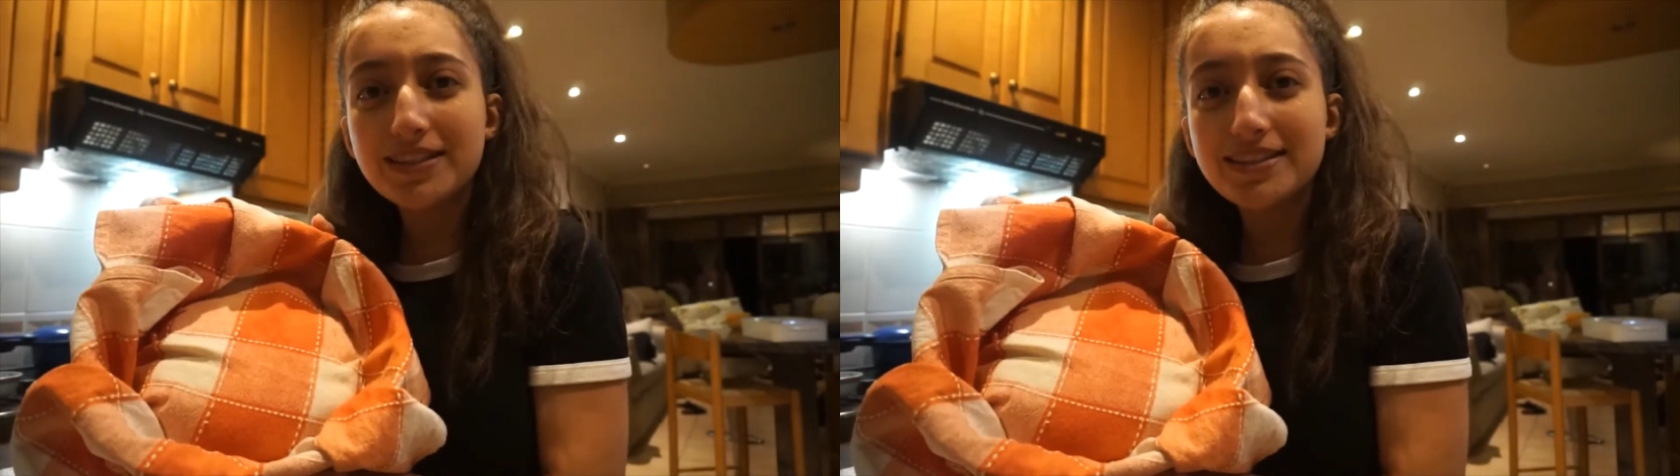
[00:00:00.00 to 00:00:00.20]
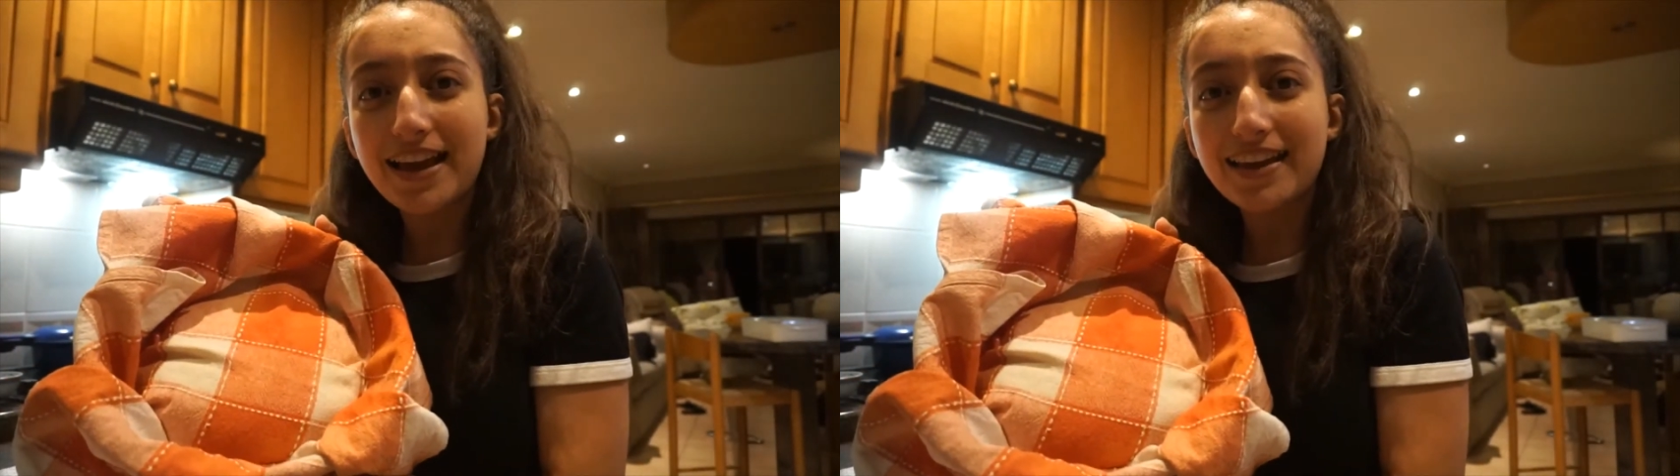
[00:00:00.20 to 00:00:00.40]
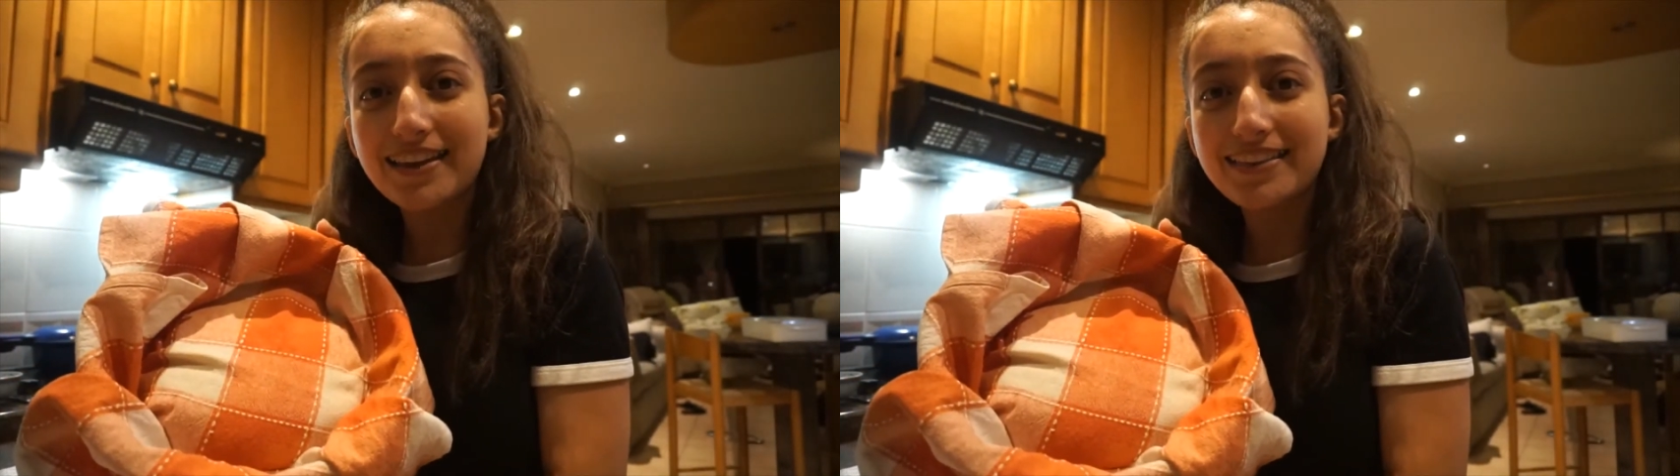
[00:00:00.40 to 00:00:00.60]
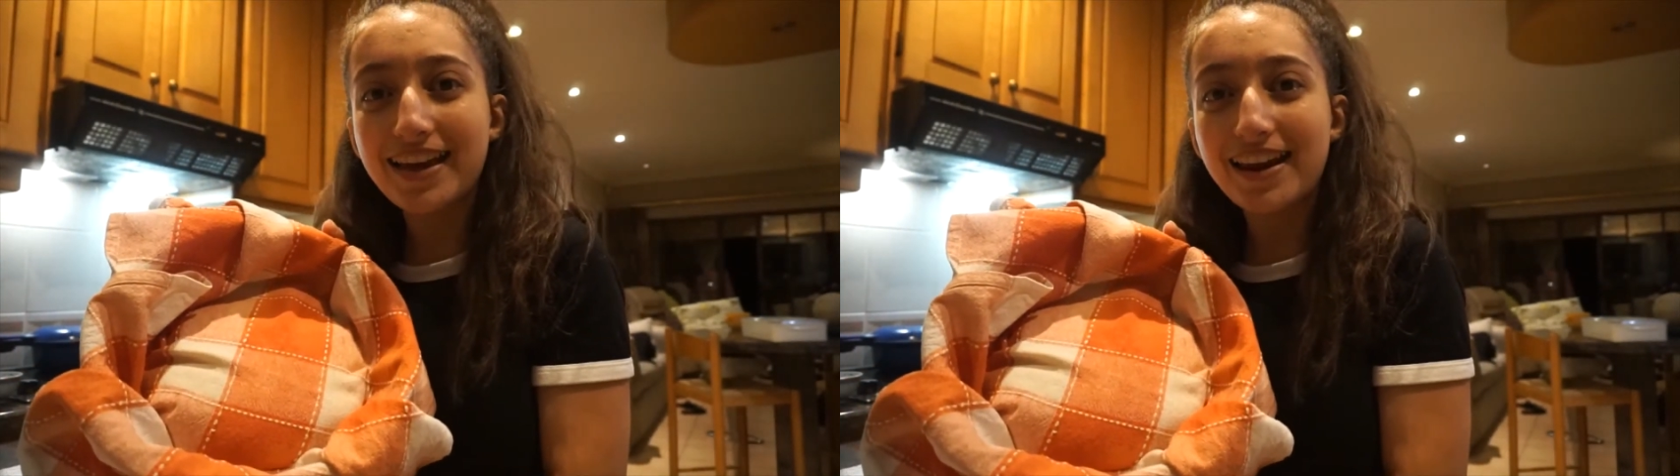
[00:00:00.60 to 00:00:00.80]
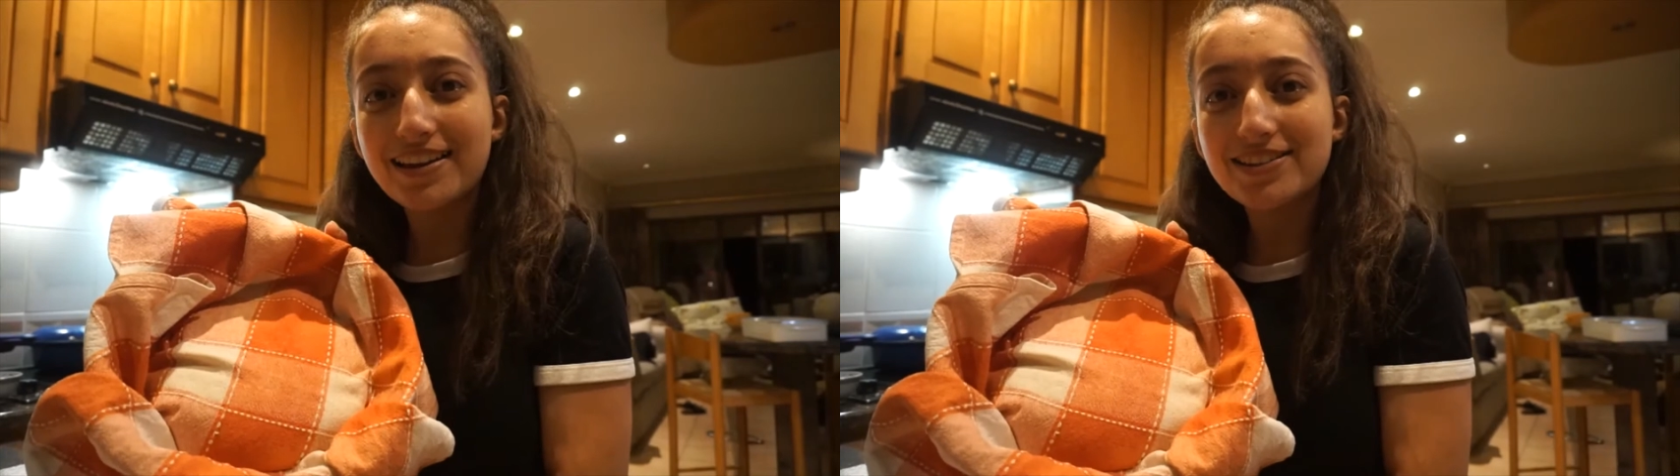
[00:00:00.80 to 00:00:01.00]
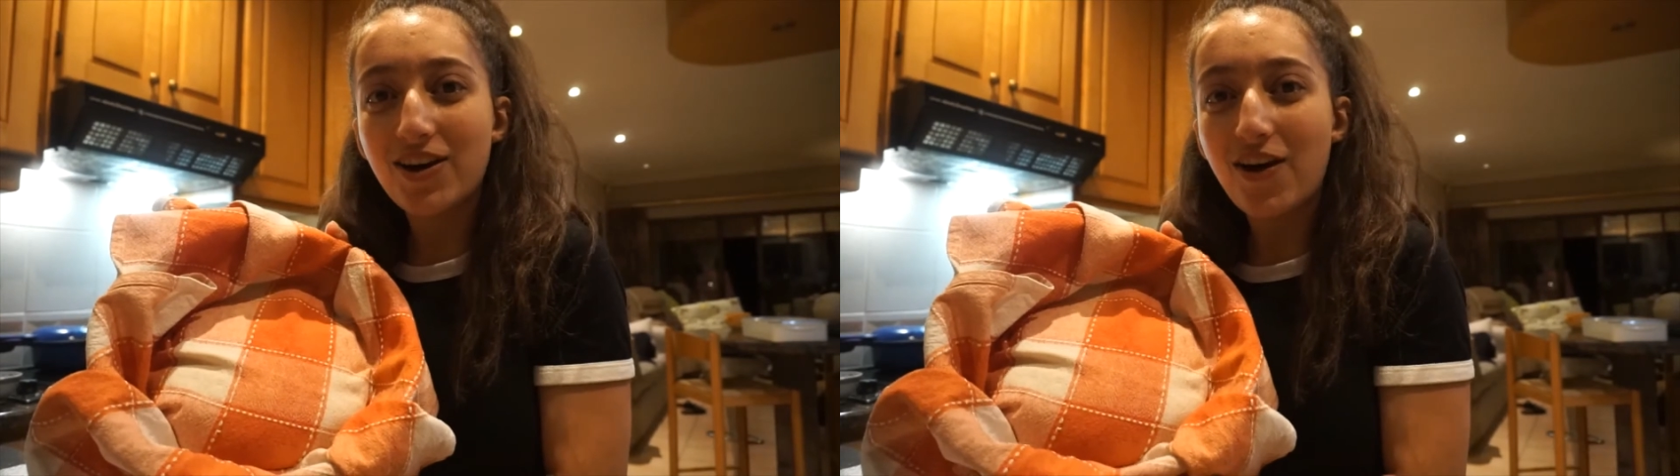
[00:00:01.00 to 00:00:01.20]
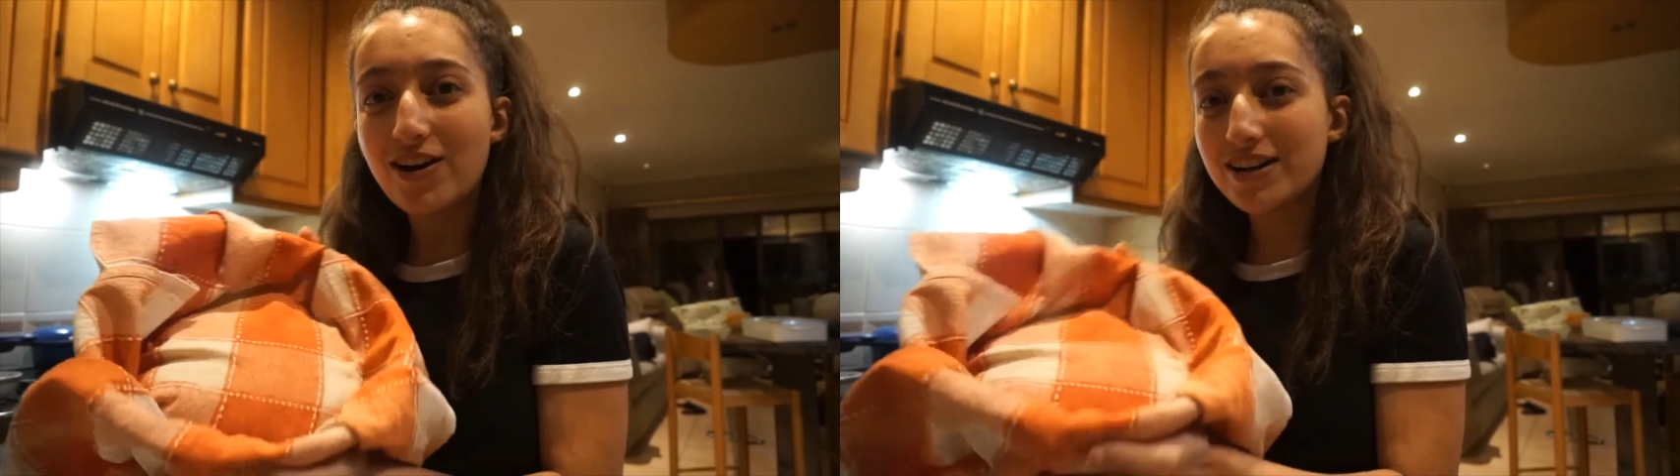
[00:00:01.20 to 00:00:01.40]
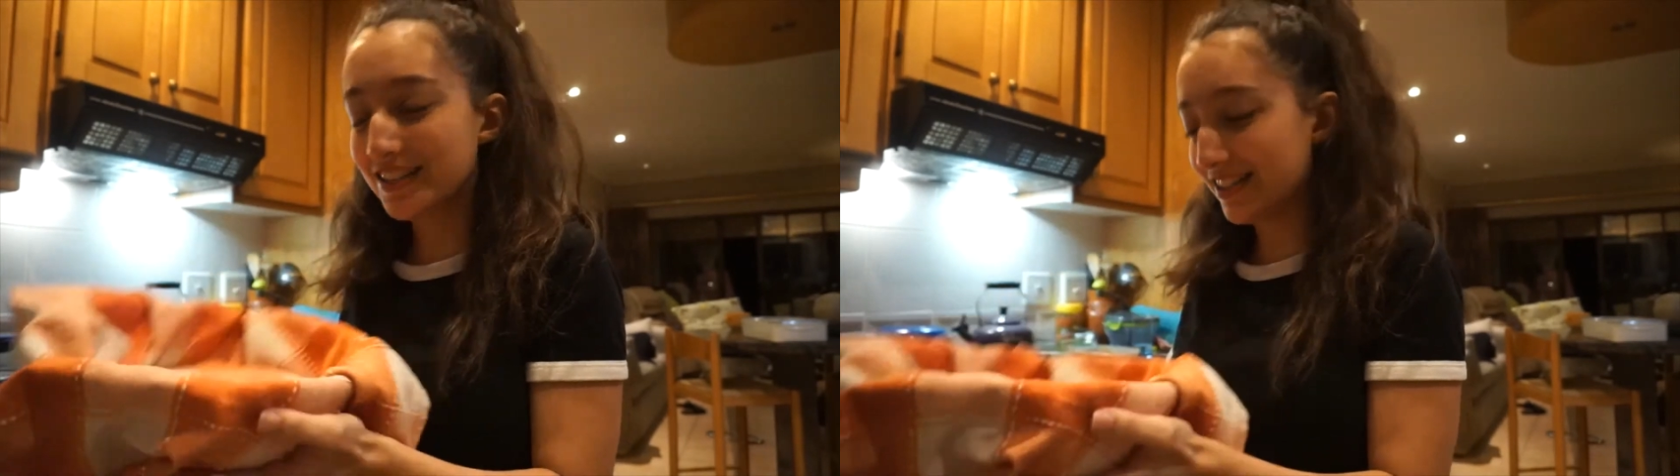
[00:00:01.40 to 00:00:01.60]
second that I talked?